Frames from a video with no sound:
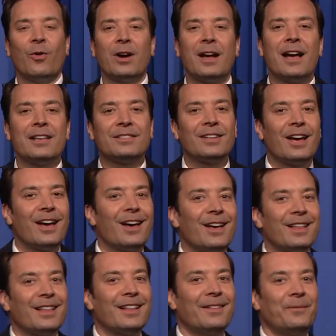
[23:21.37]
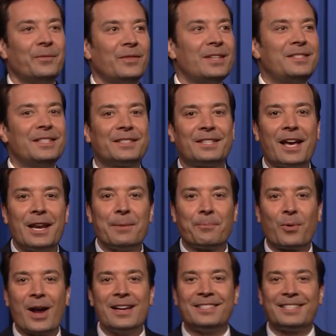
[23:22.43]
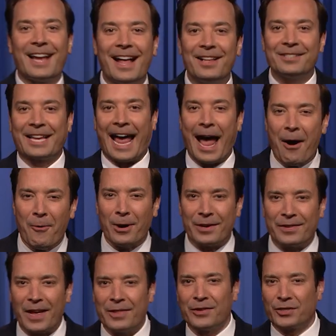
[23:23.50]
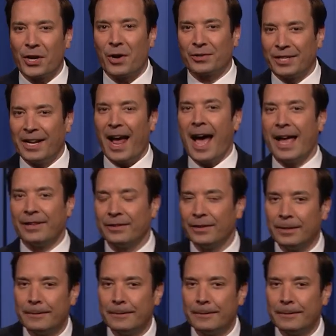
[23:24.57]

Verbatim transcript: Well, guys, uh, this is exciting. Bryce Dallas Howard is on the show tonight.